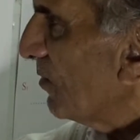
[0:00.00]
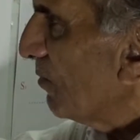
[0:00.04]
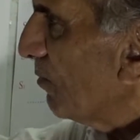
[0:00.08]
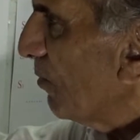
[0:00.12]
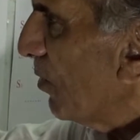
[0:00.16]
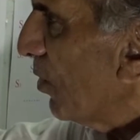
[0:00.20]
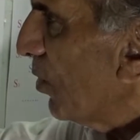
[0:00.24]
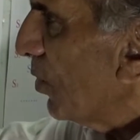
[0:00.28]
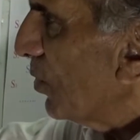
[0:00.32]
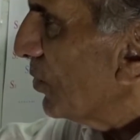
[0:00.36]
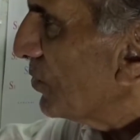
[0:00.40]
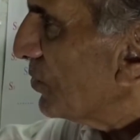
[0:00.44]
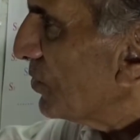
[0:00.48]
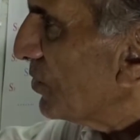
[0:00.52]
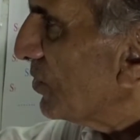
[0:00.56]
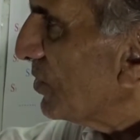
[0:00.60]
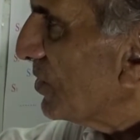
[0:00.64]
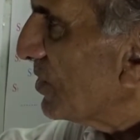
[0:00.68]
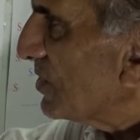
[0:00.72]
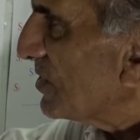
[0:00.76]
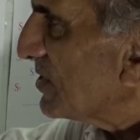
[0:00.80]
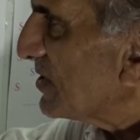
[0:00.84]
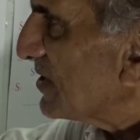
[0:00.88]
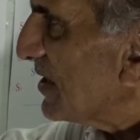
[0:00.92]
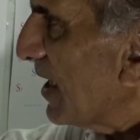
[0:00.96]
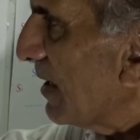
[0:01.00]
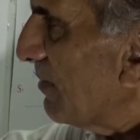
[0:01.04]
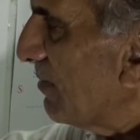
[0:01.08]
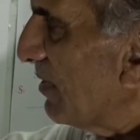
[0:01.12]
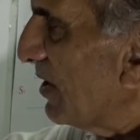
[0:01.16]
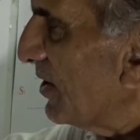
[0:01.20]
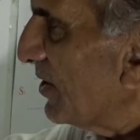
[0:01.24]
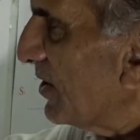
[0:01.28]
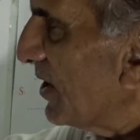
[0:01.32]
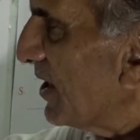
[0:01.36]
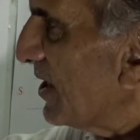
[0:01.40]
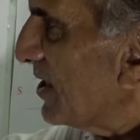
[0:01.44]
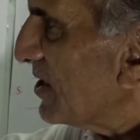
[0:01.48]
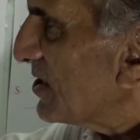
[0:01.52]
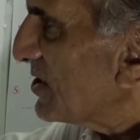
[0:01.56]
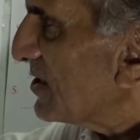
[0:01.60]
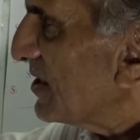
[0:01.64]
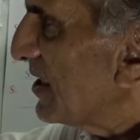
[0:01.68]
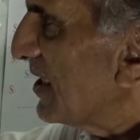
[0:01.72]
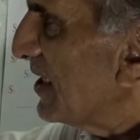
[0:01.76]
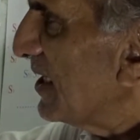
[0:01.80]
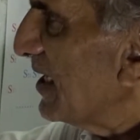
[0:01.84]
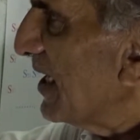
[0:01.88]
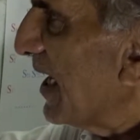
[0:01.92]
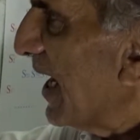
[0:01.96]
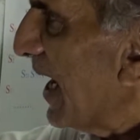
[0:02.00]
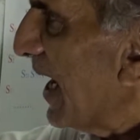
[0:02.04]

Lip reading: both simultaneously